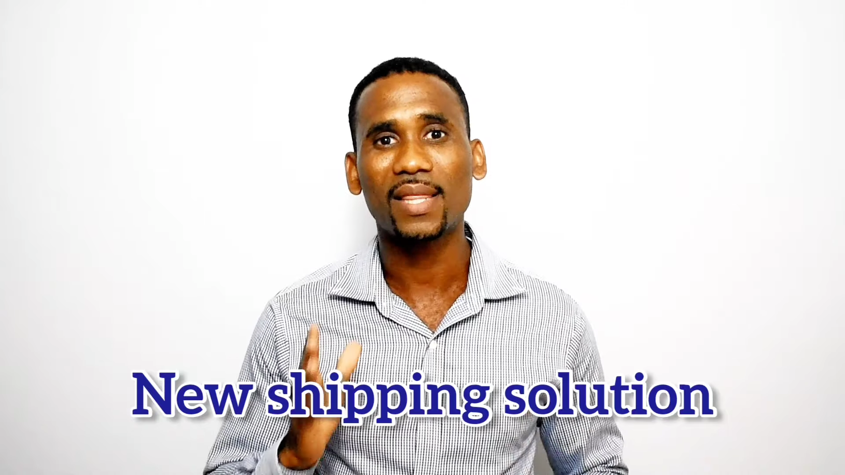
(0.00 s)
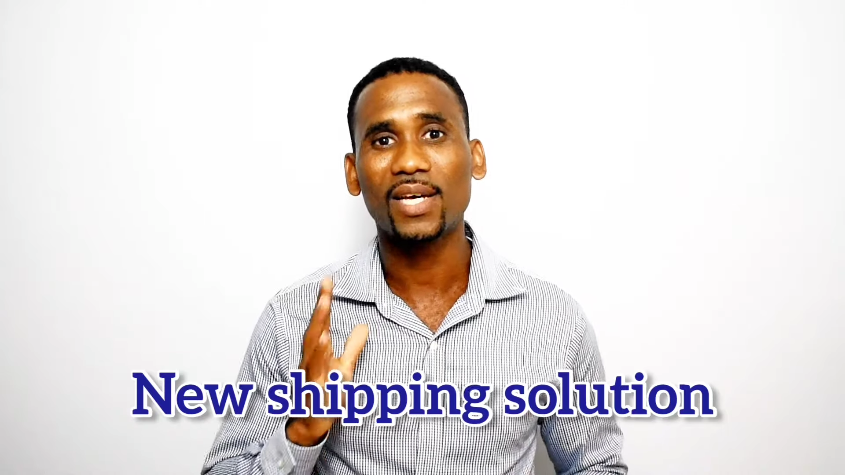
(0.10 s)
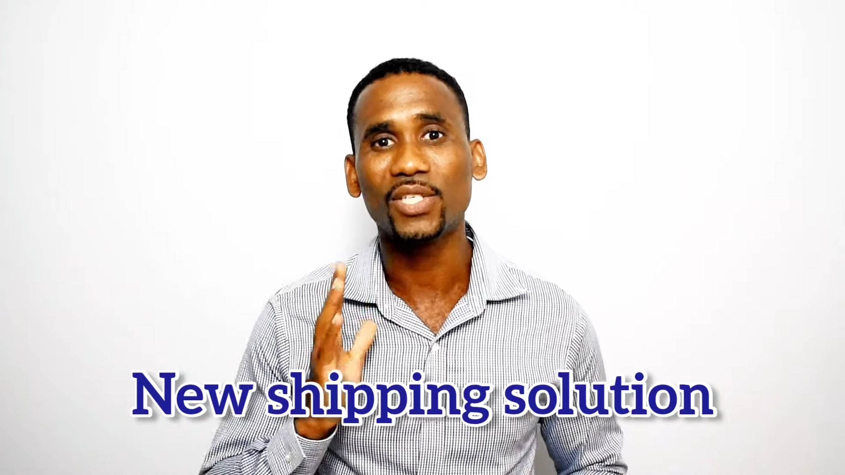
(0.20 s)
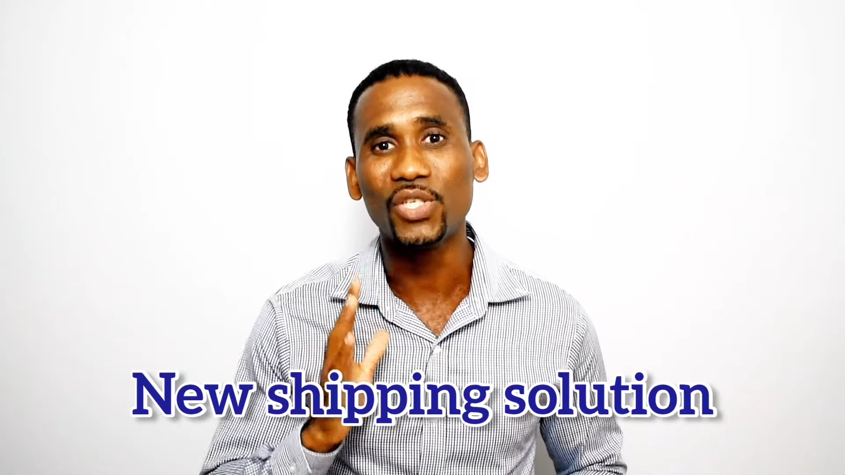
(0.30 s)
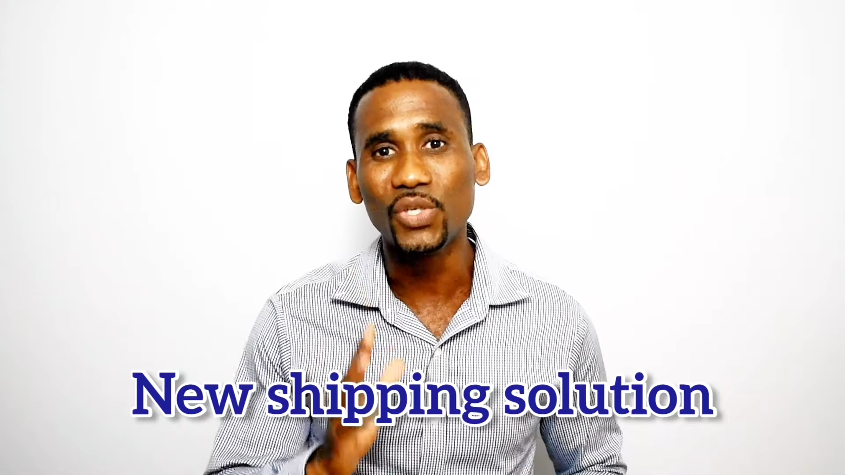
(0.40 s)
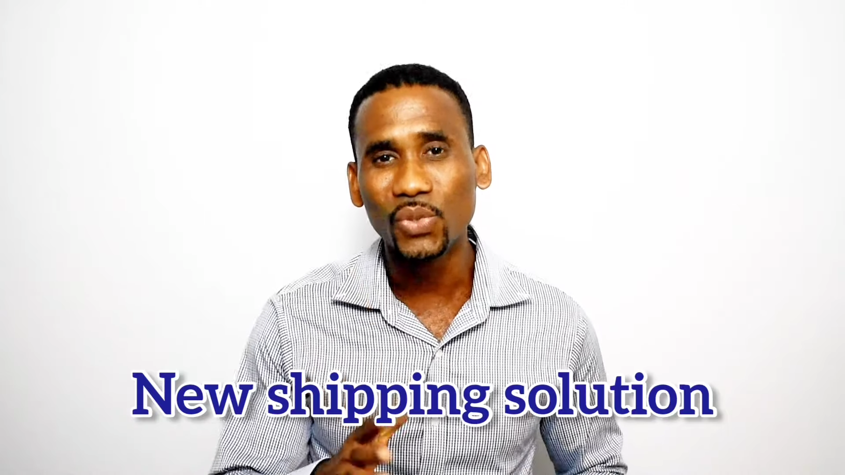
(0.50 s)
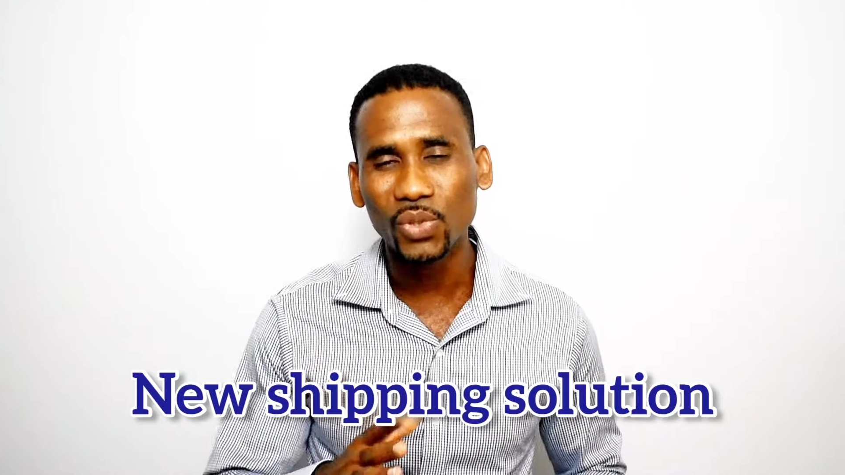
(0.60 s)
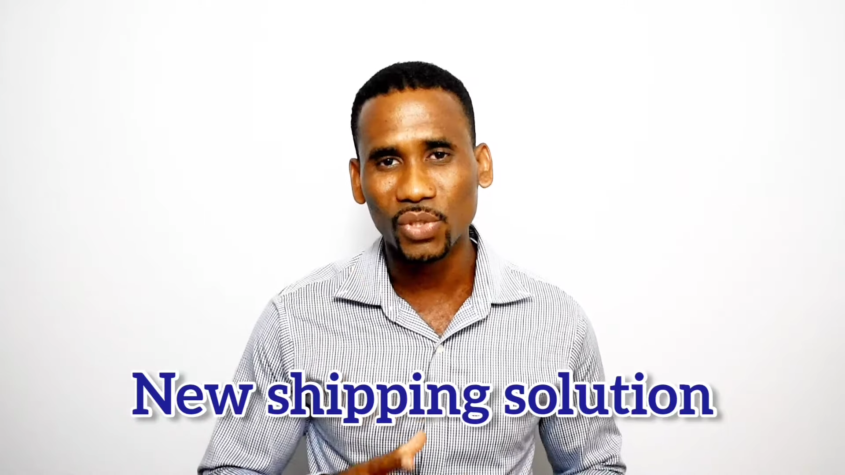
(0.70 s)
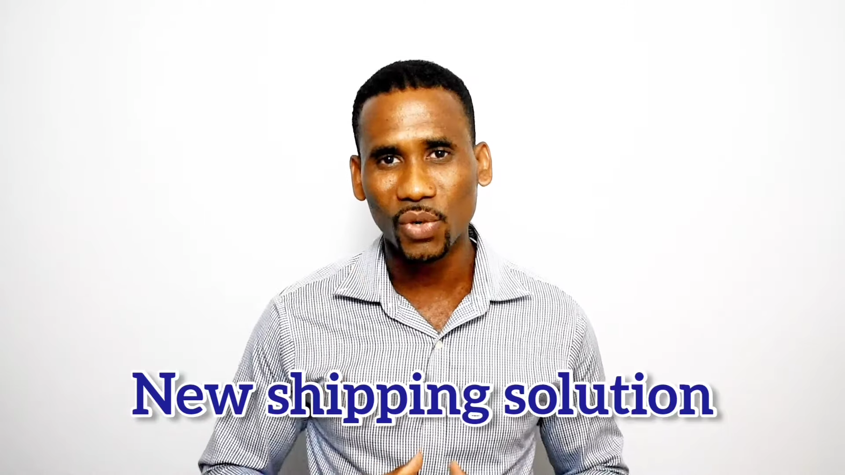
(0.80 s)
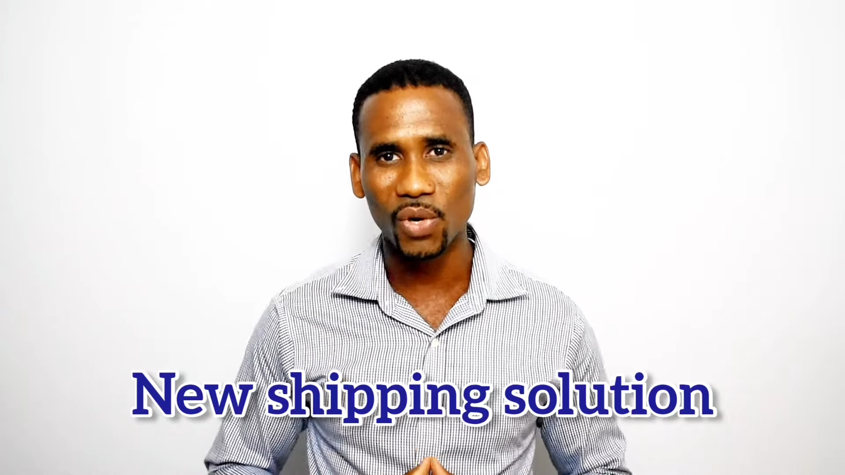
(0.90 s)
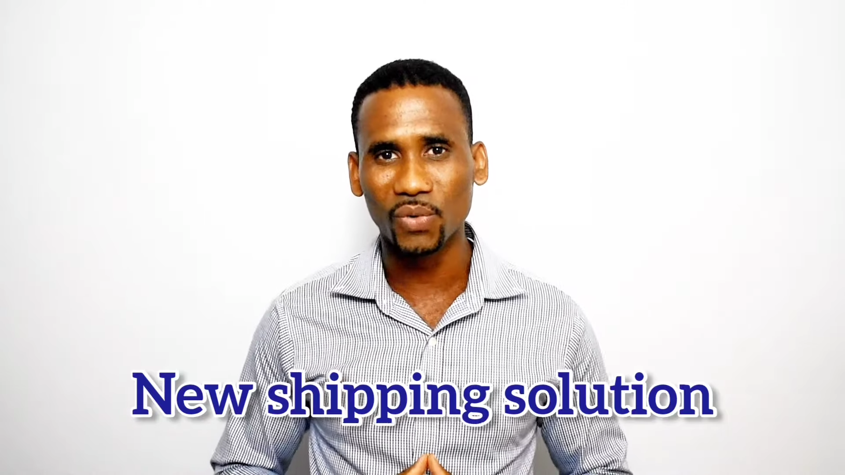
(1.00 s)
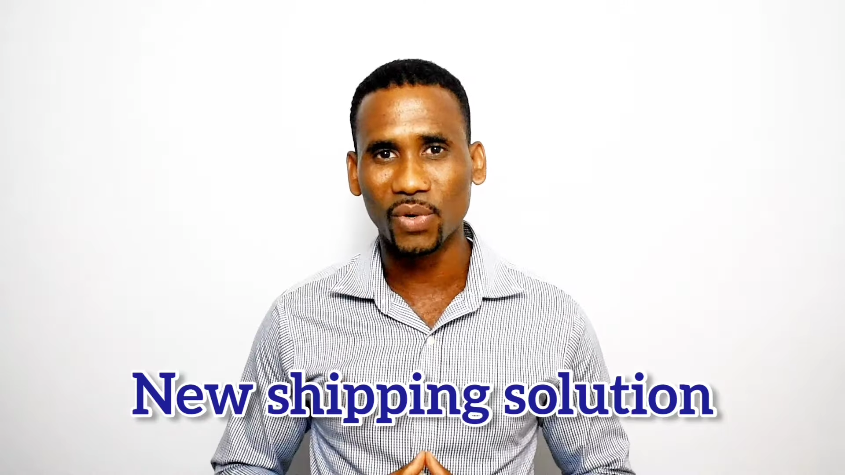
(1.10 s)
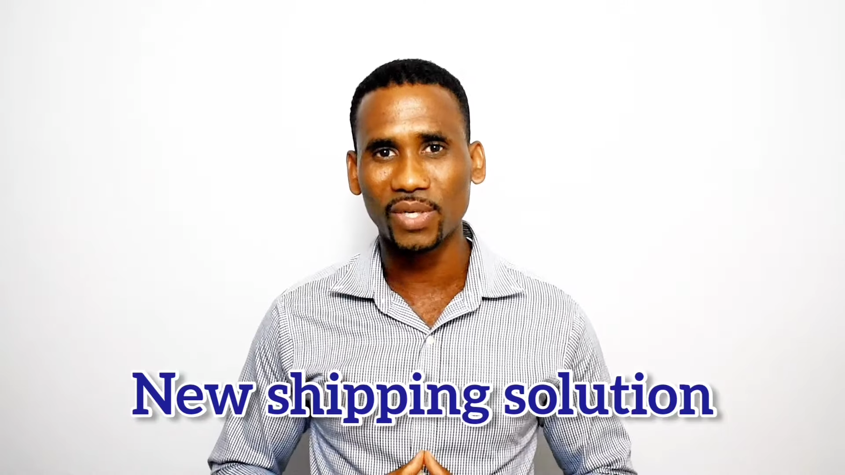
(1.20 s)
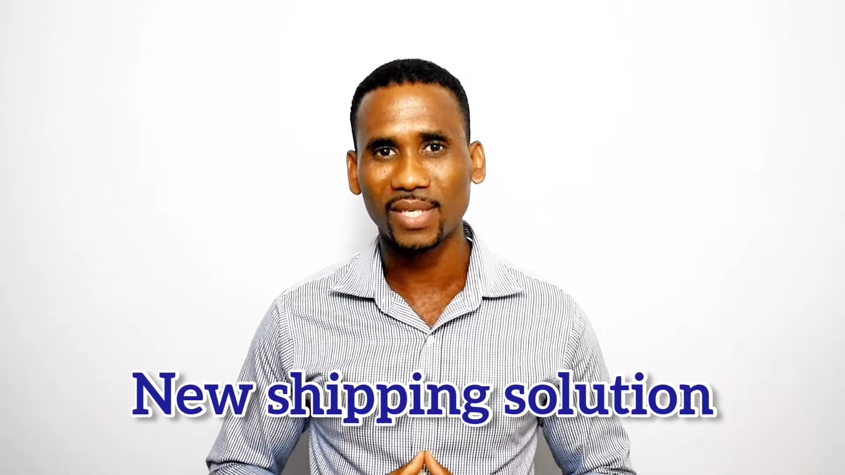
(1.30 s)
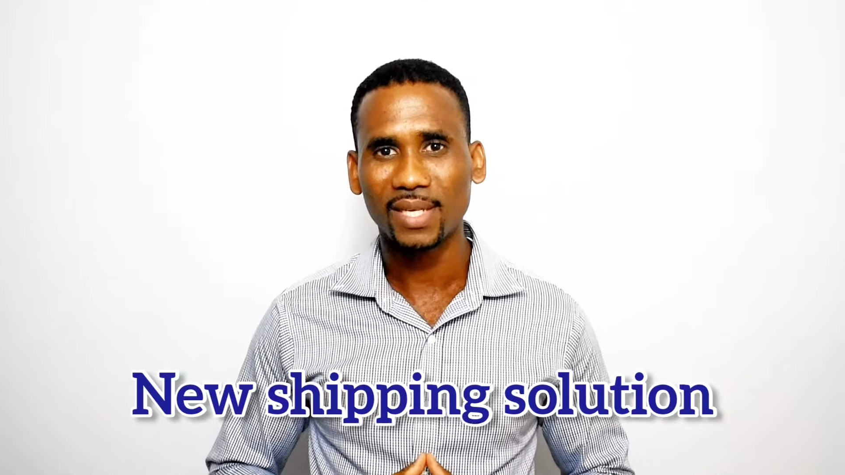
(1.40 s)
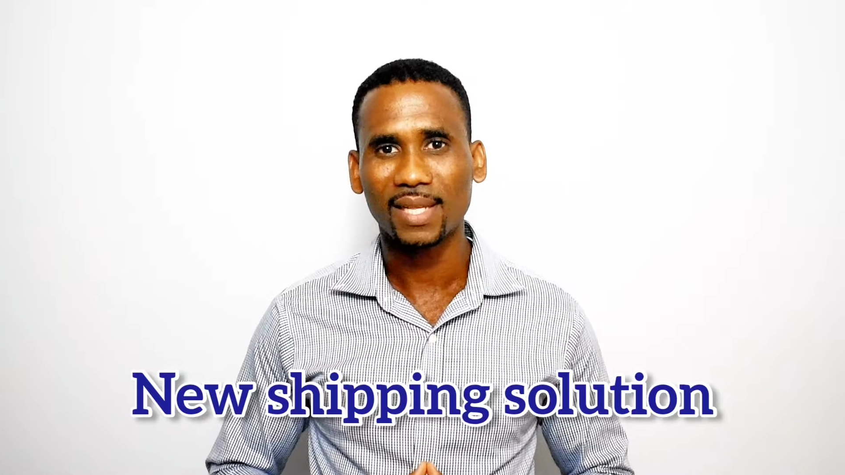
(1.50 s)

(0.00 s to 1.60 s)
the new toll road,